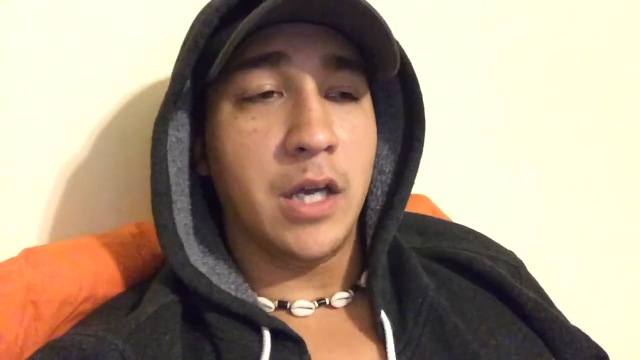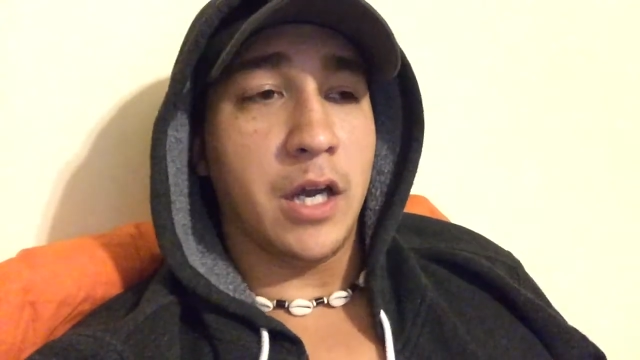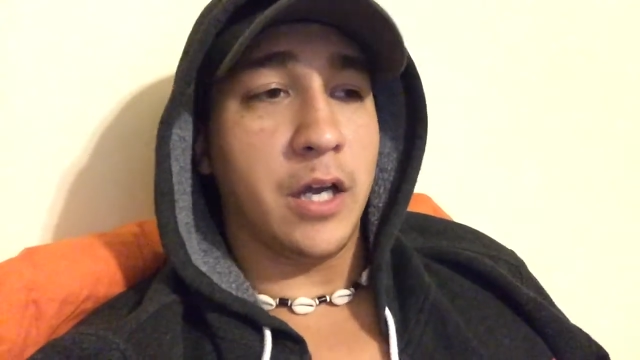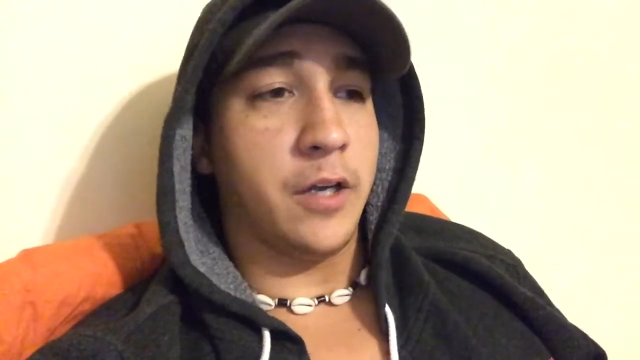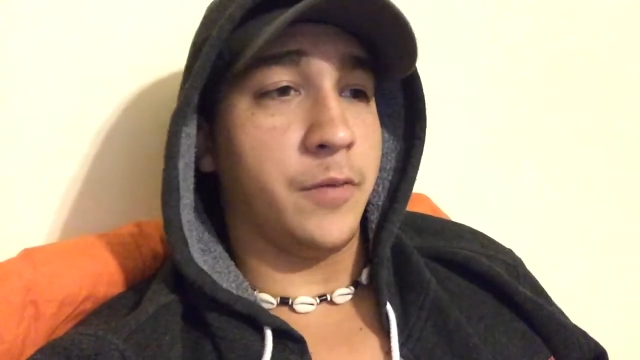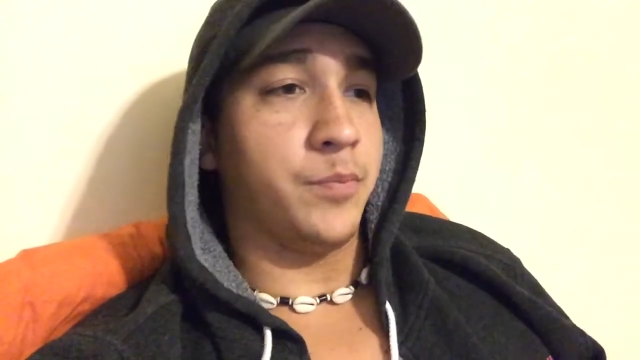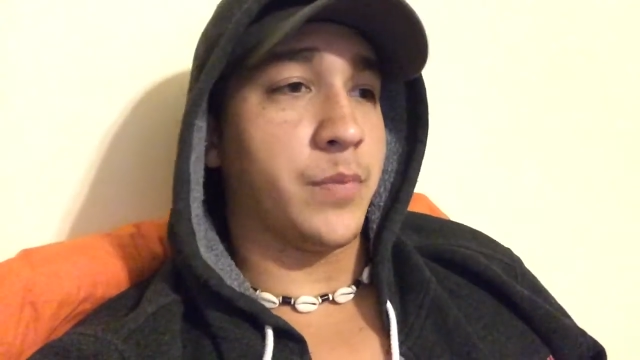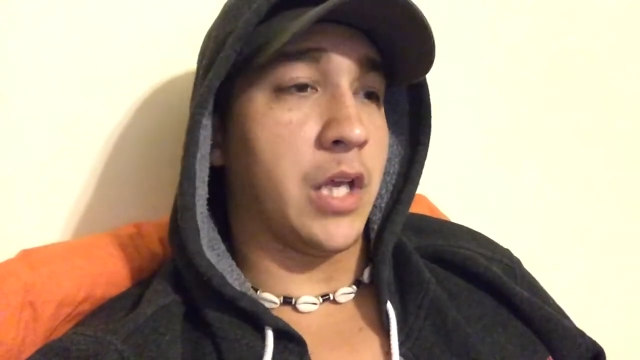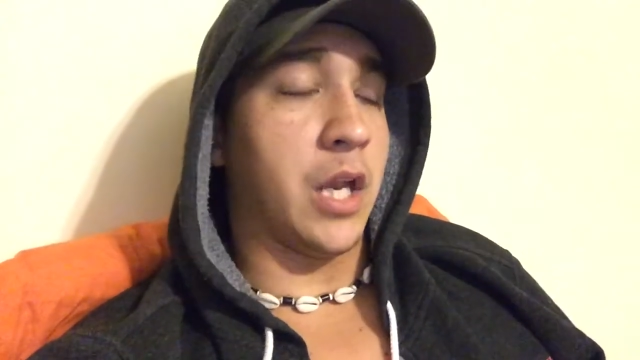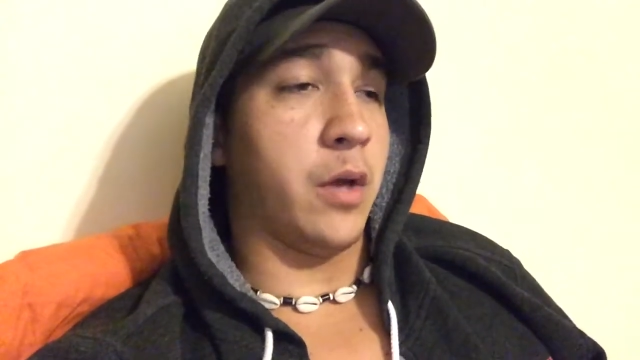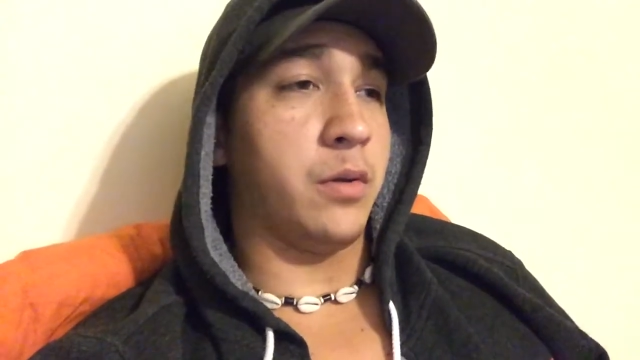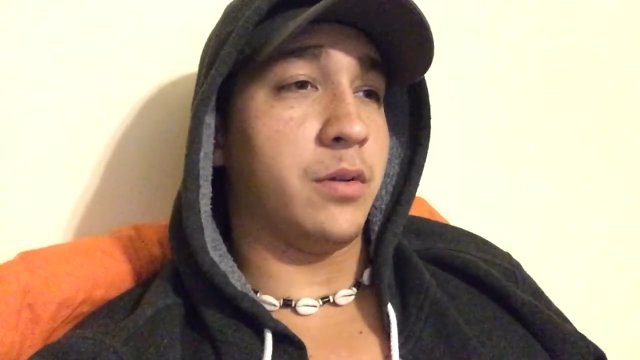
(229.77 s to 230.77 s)
um
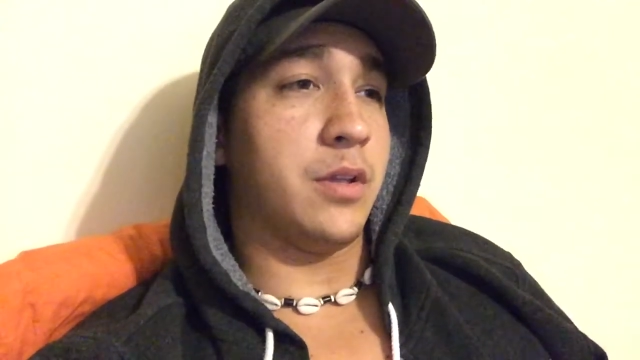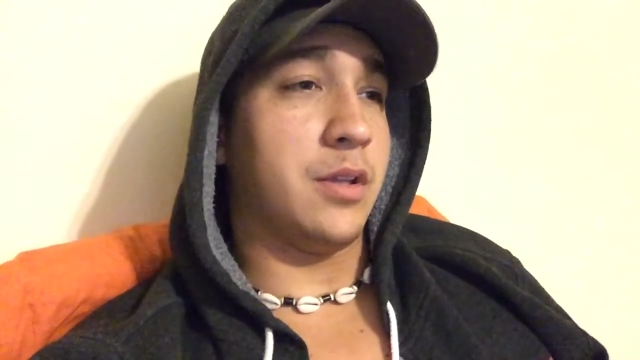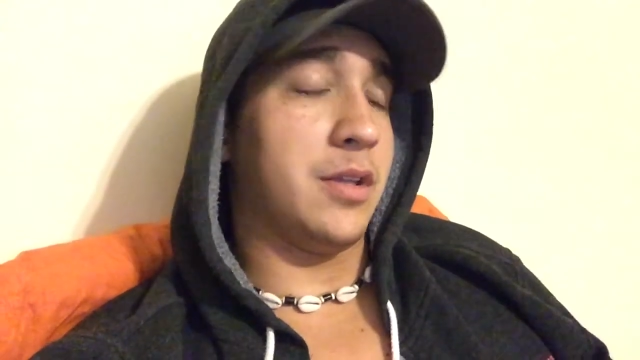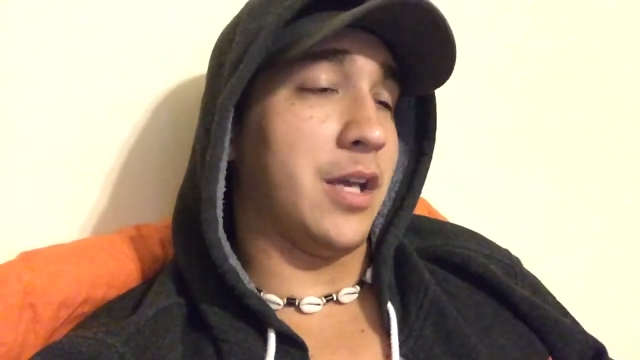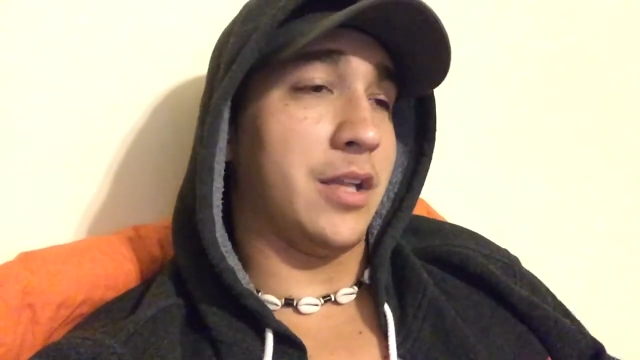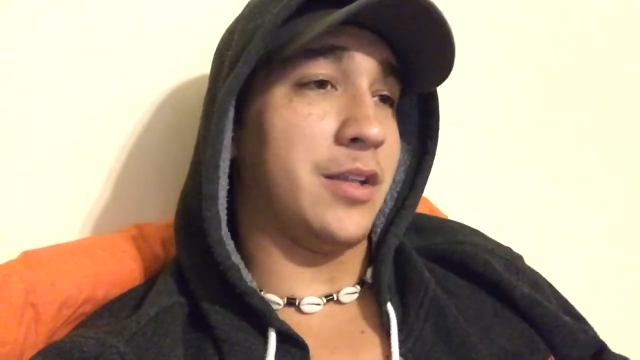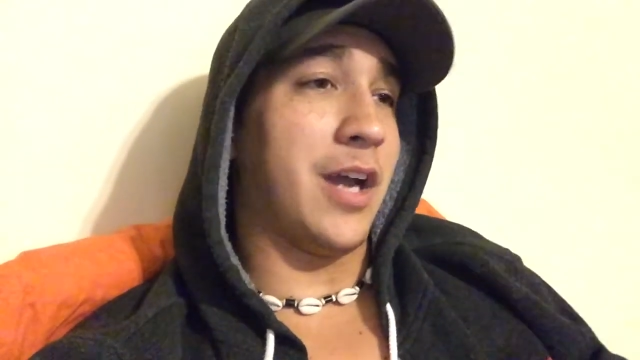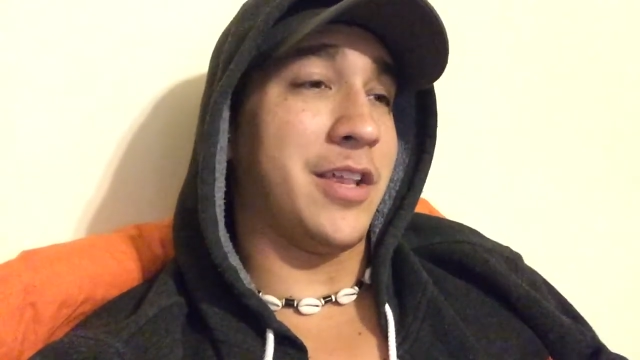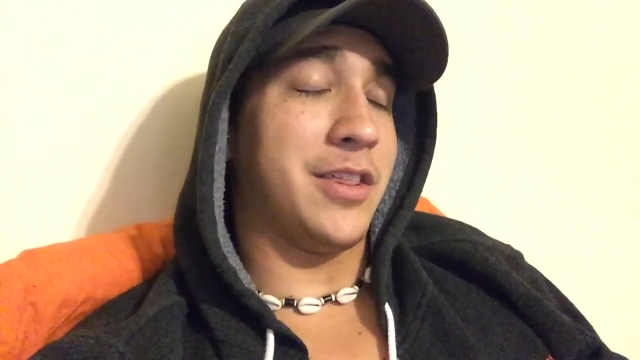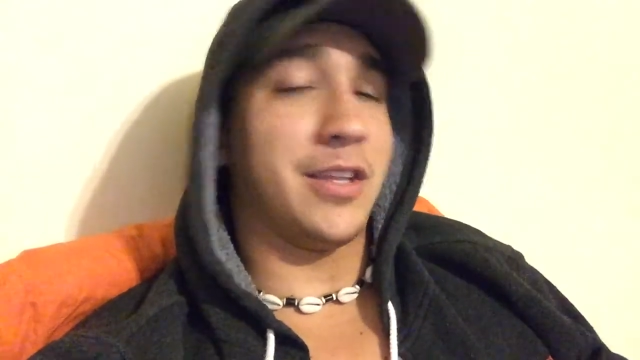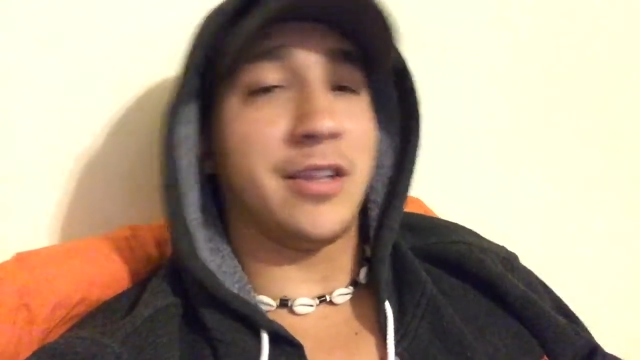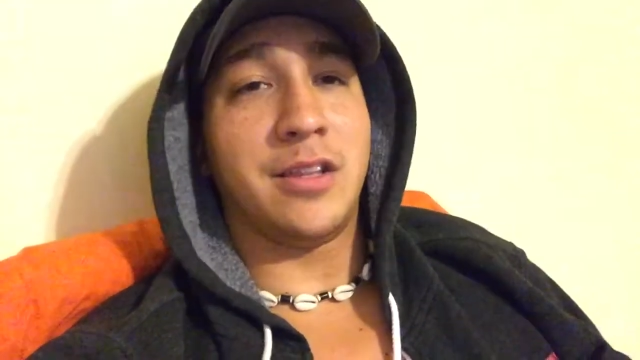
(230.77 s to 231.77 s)
and i and i
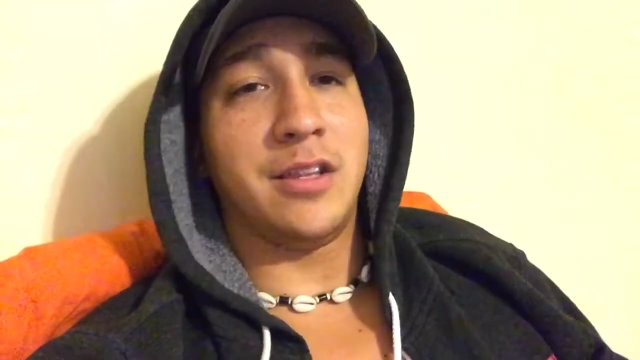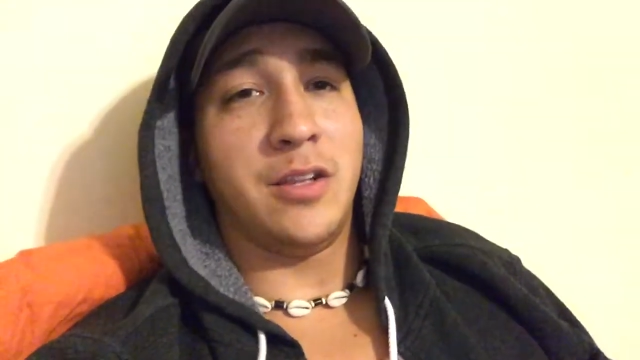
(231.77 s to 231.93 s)
think